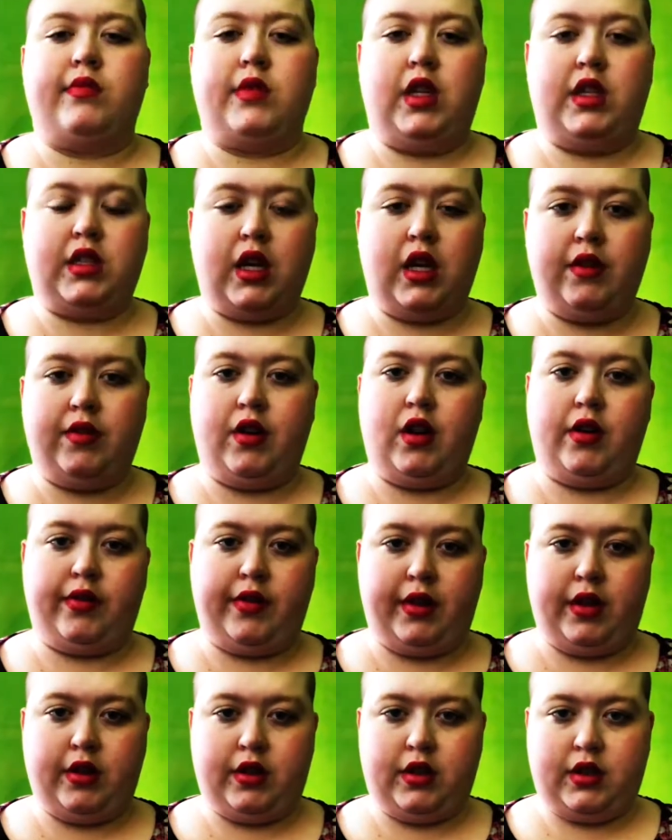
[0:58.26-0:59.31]
it's kind of hard for
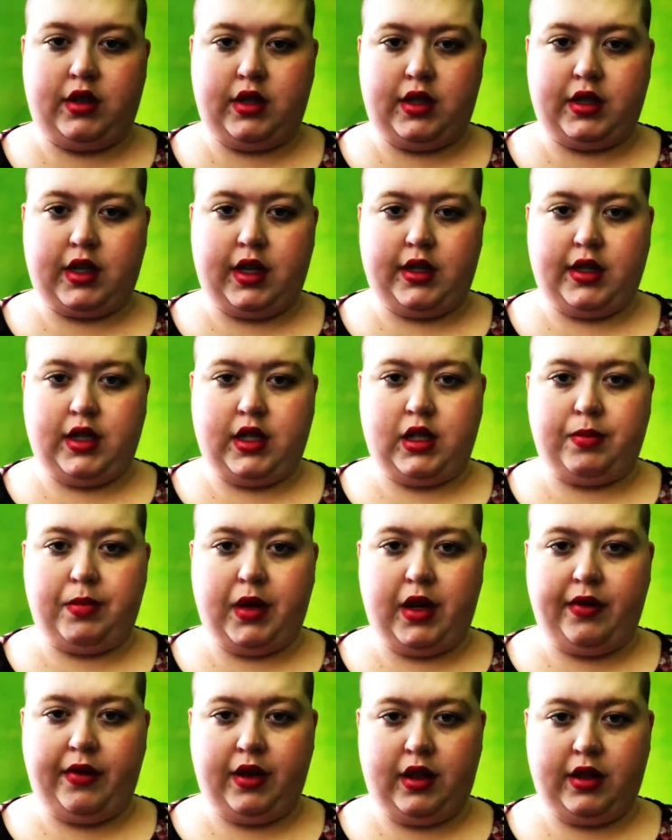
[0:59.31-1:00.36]
me to discuss this, but
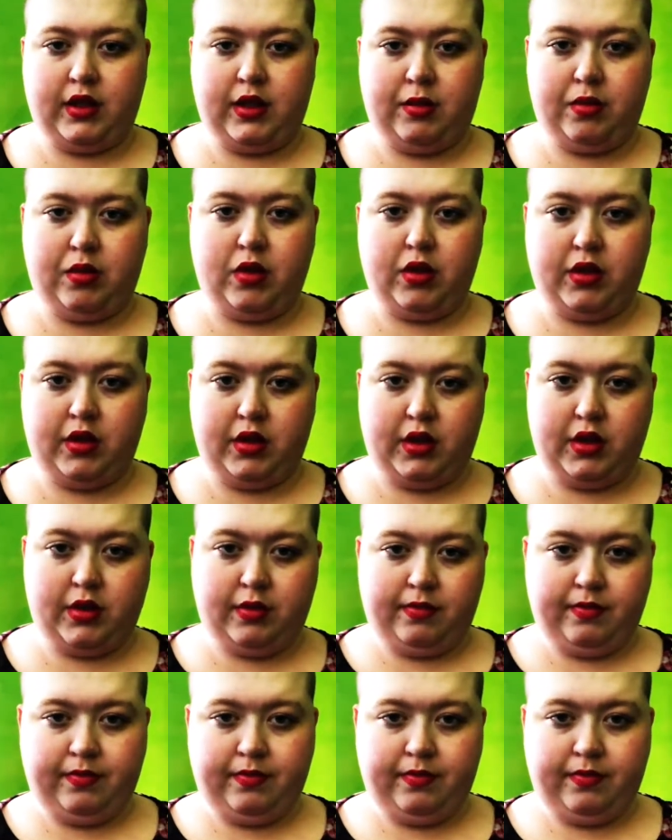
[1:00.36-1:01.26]
I feel it's important to.